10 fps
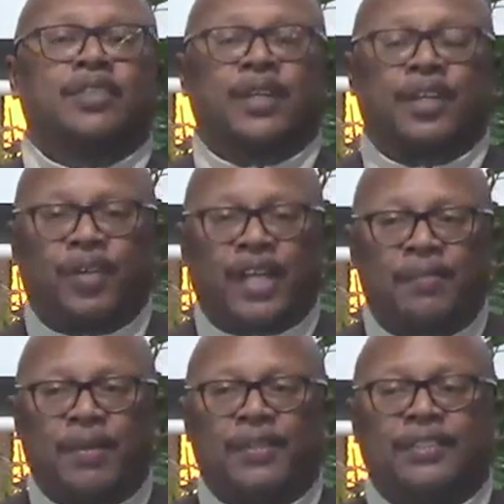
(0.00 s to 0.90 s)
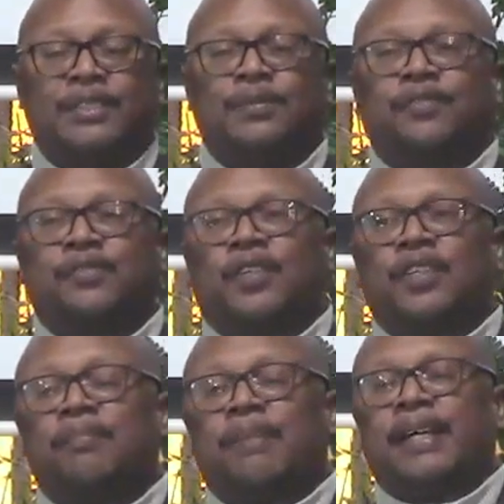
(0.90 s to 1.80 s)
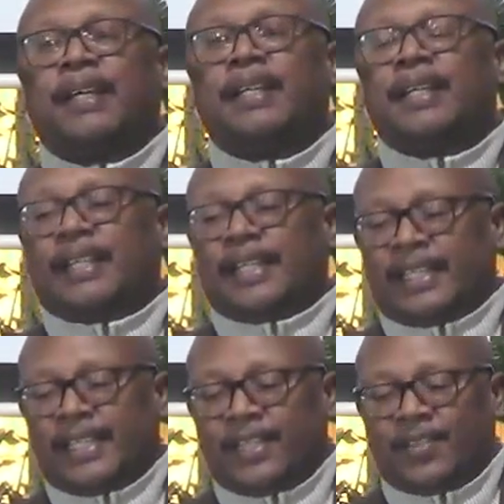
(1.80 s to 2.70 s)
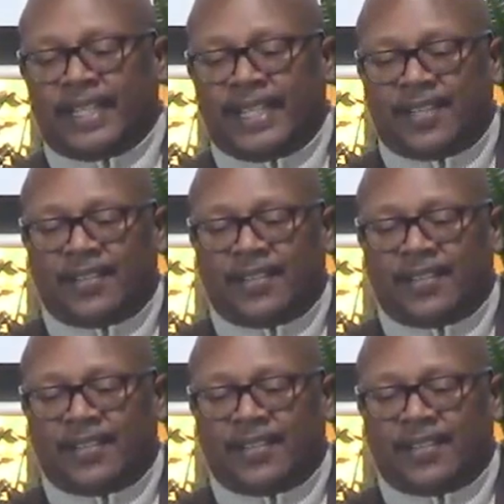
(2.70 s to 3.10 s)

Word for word: So I grabbed her as she was falling back and laid her down.